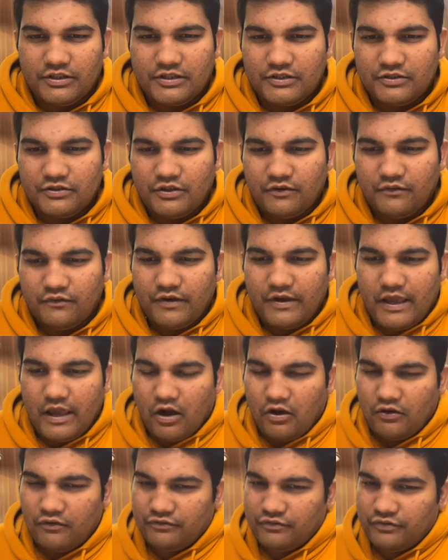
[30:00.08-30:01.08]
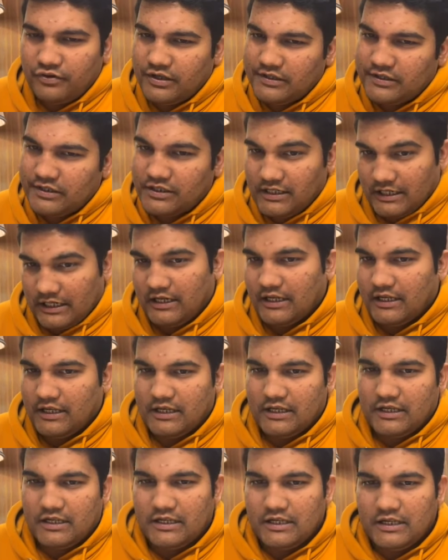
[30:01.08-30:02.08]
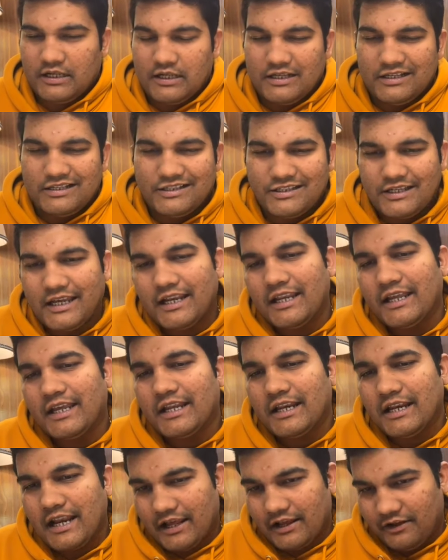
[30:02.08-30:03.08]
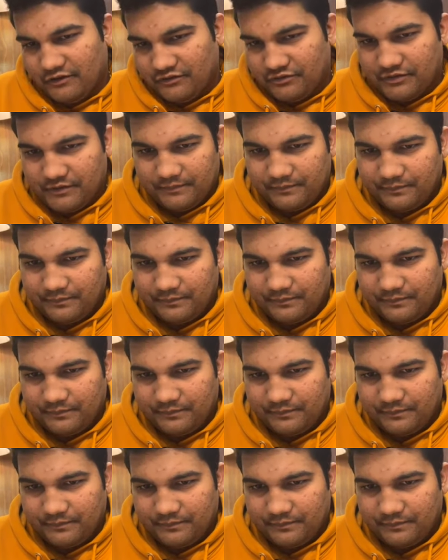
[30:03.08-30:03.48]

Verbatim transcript: this is the way of selling sailing in life